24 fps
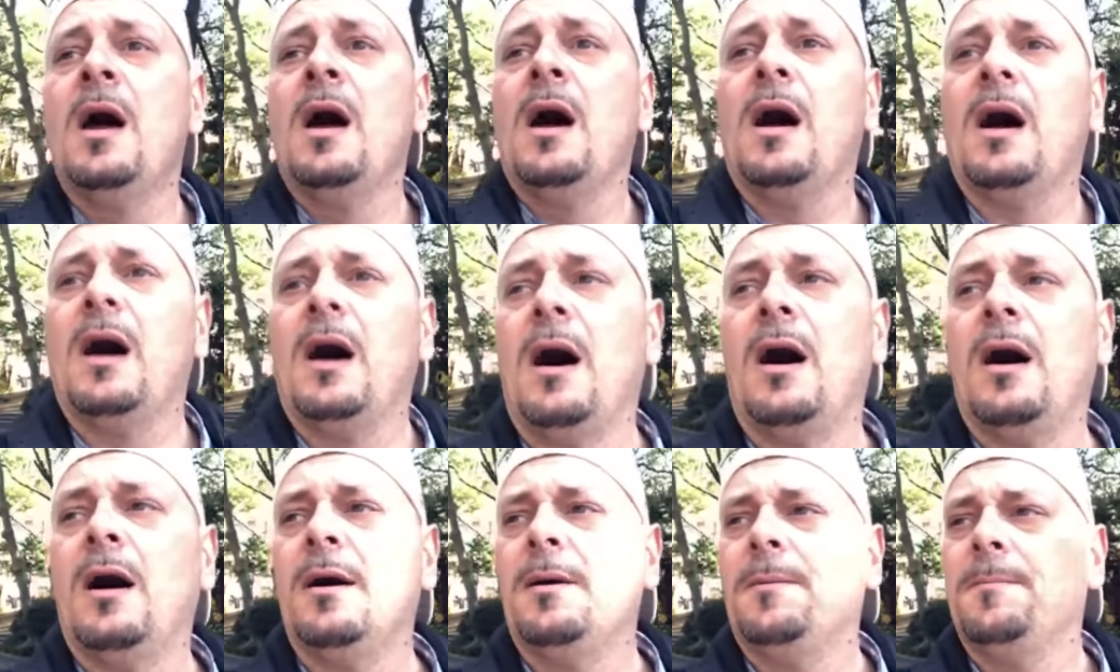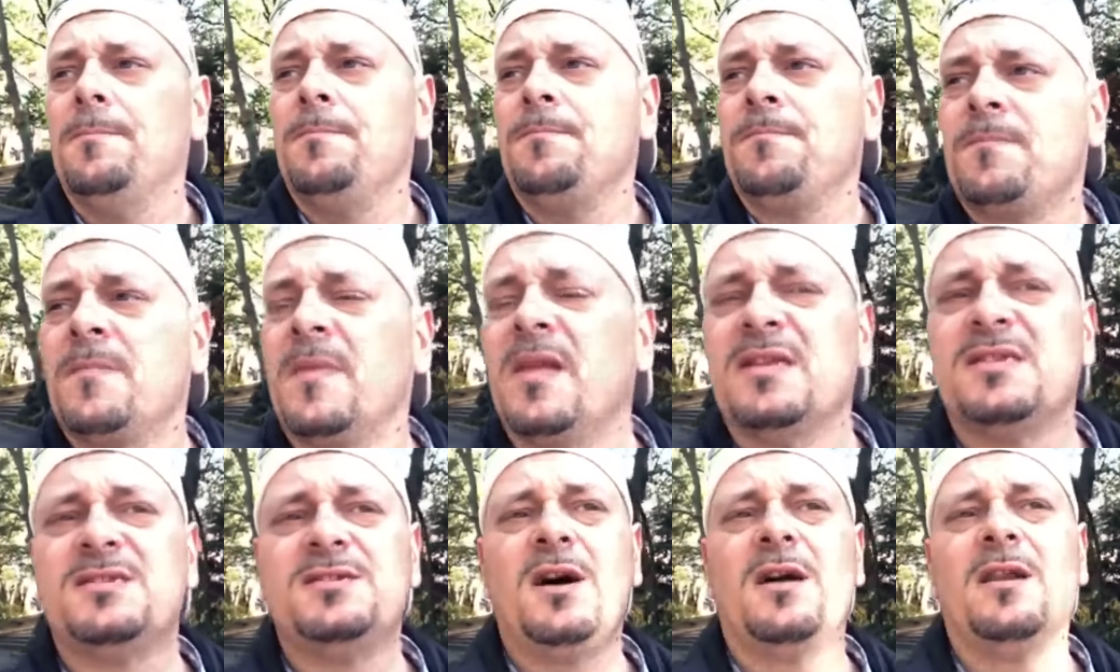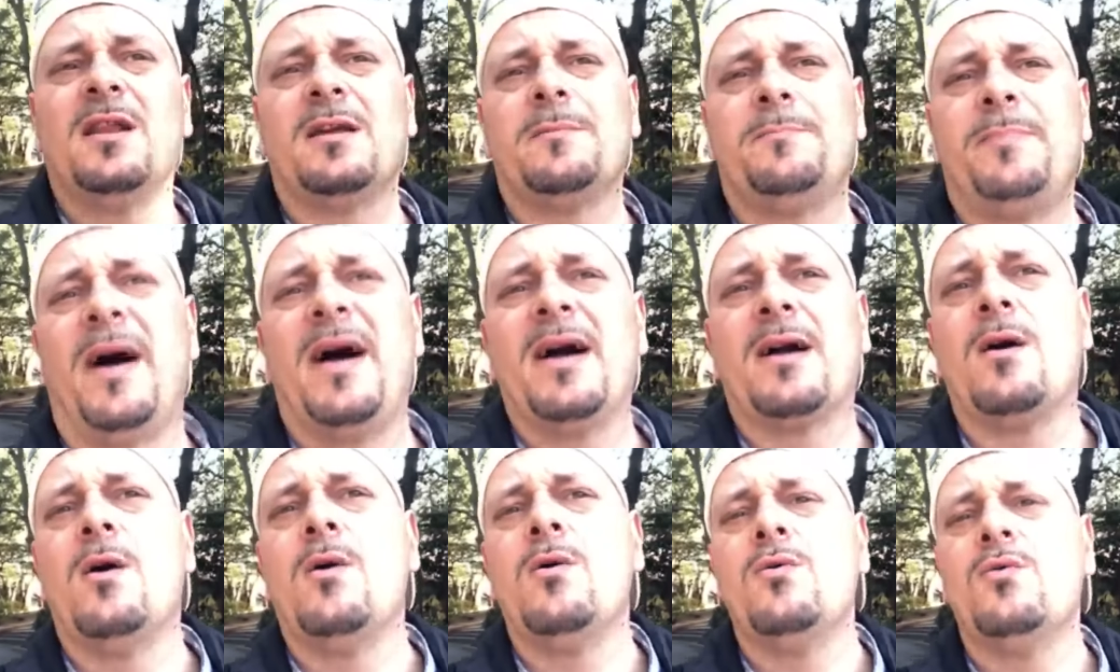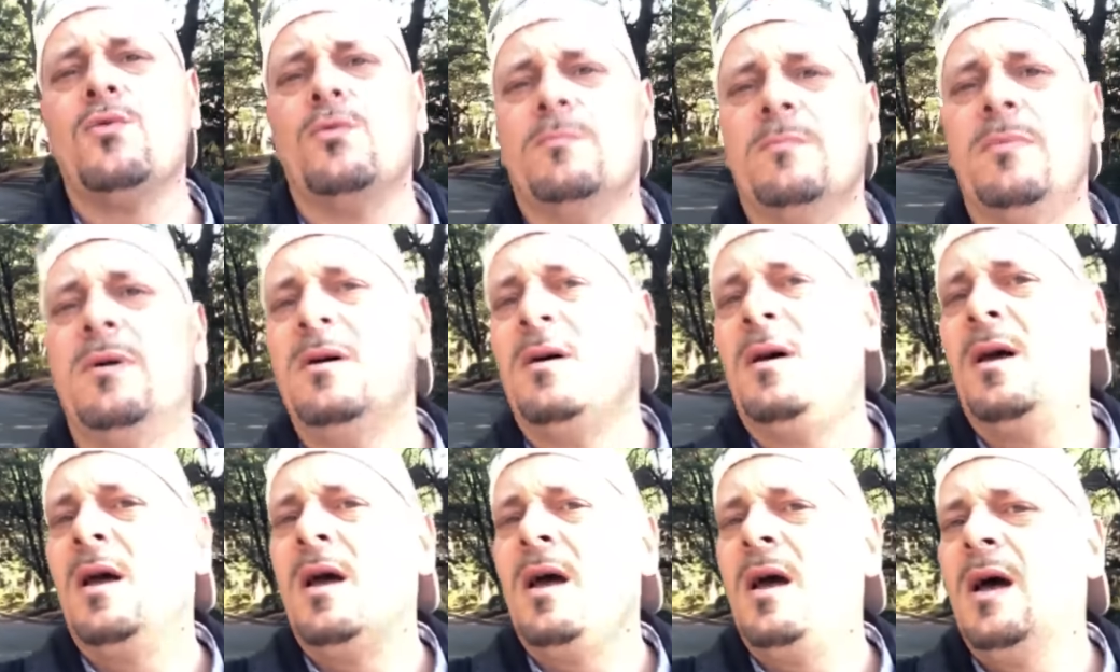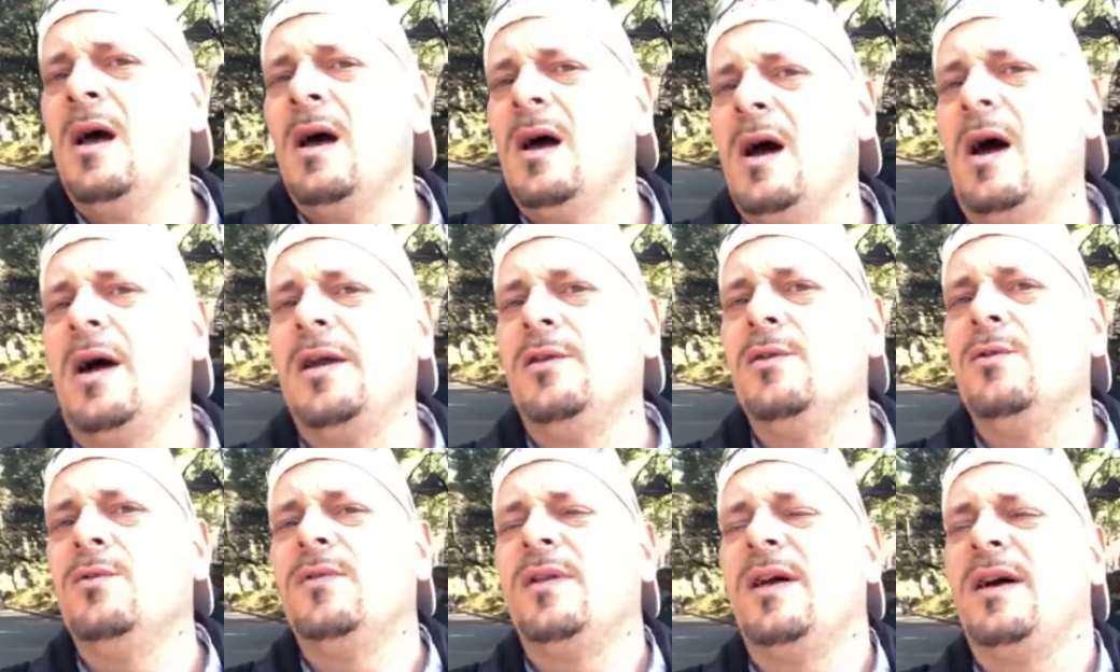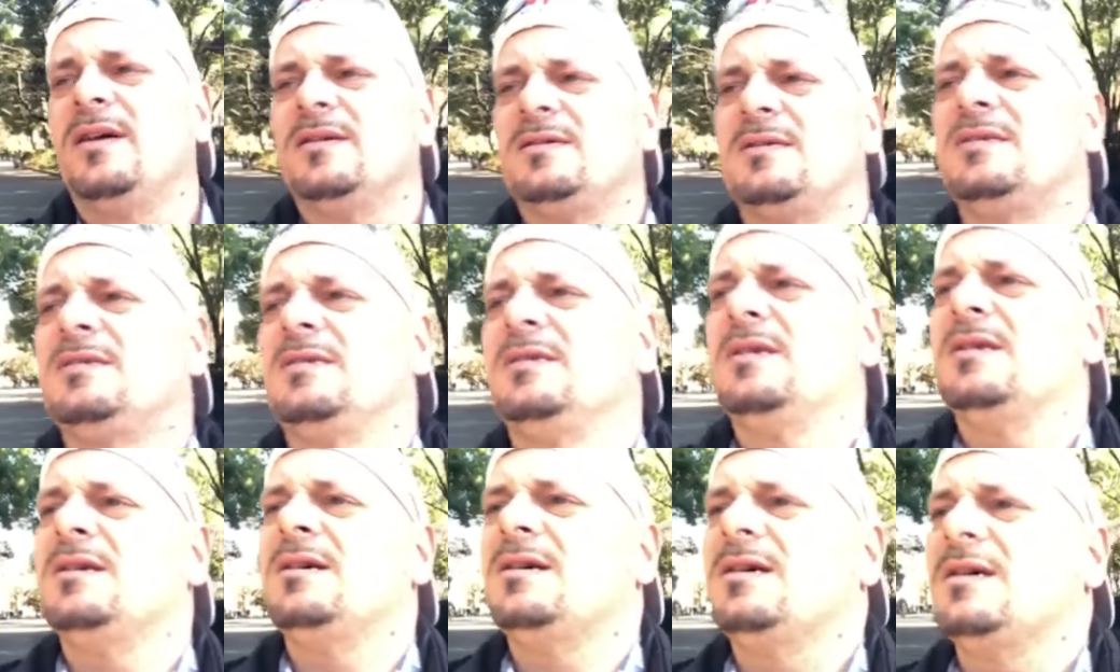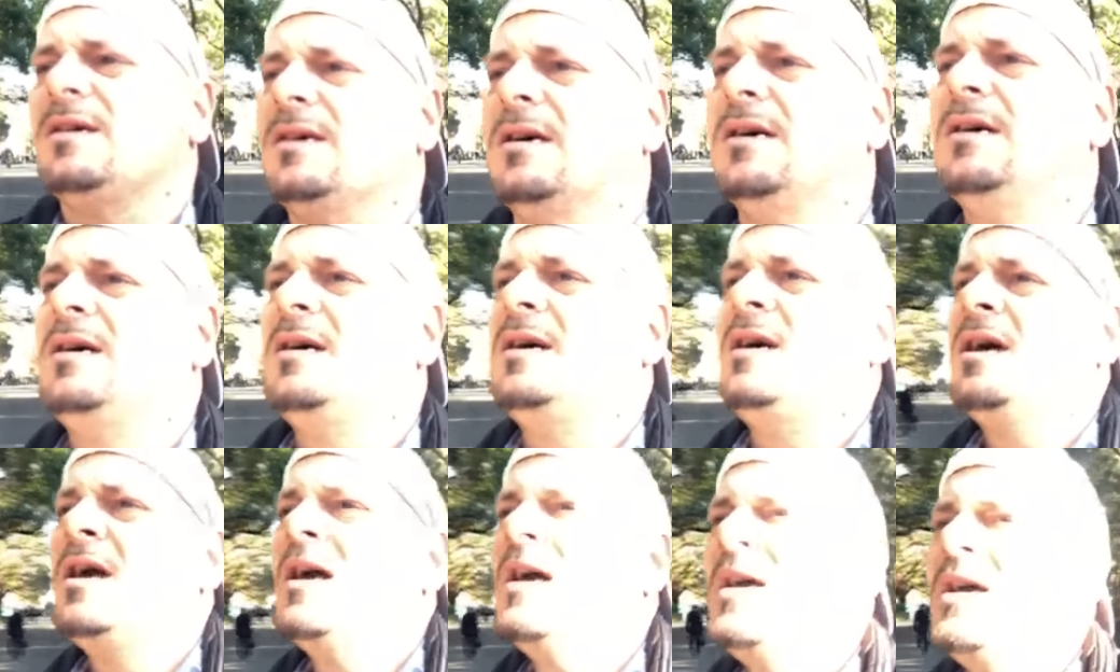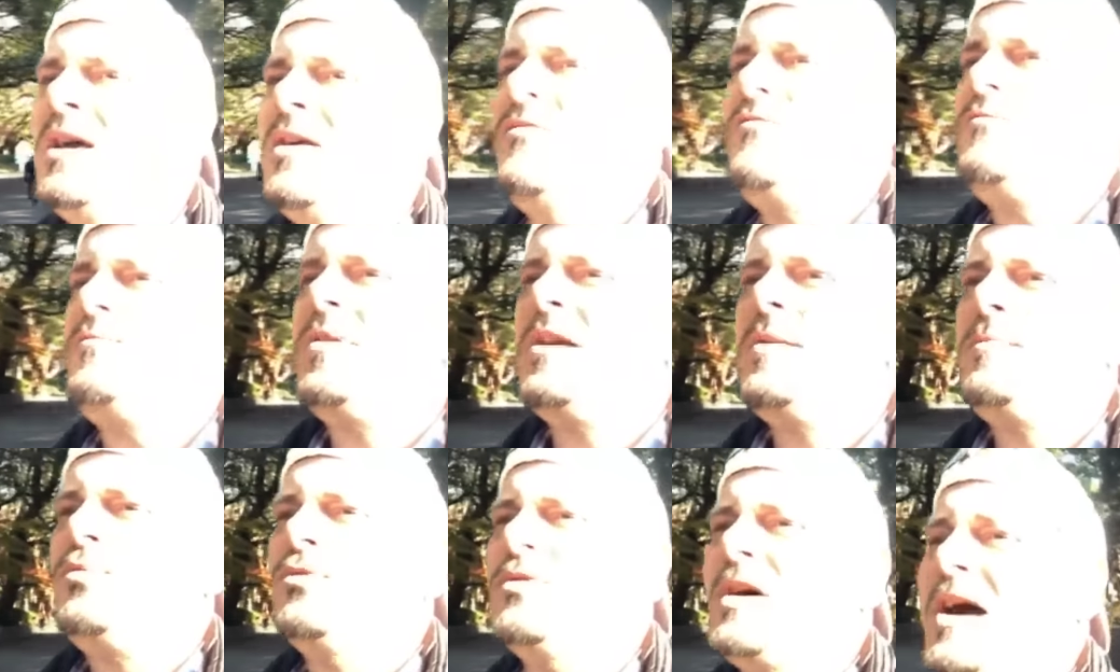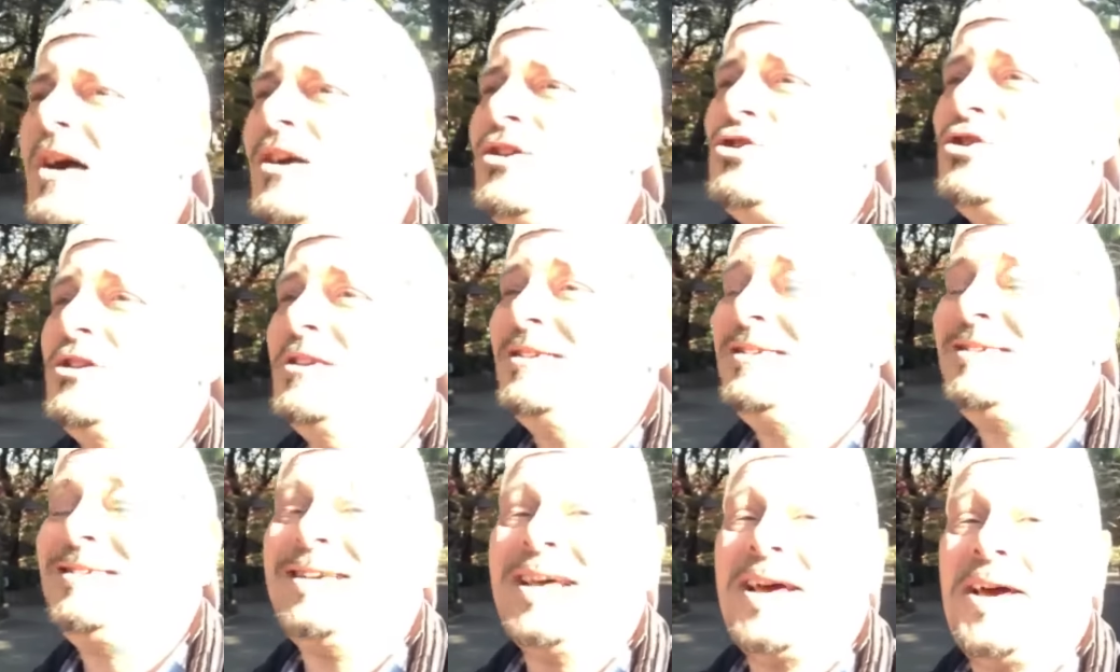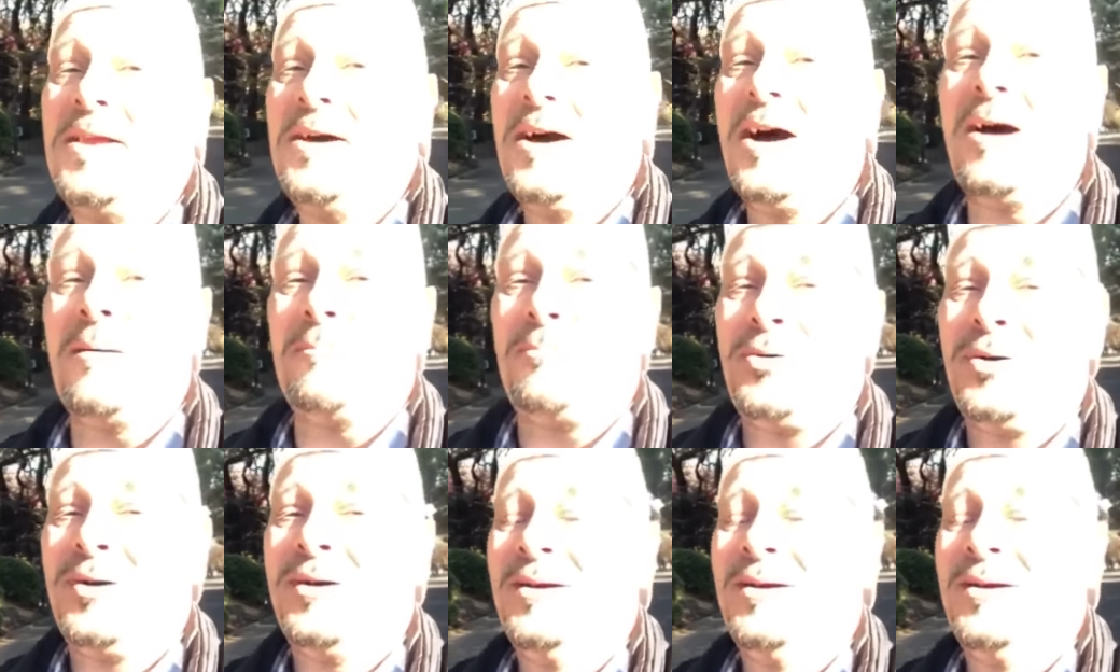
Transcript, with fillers: It's not like back home. I know that if people actually set up,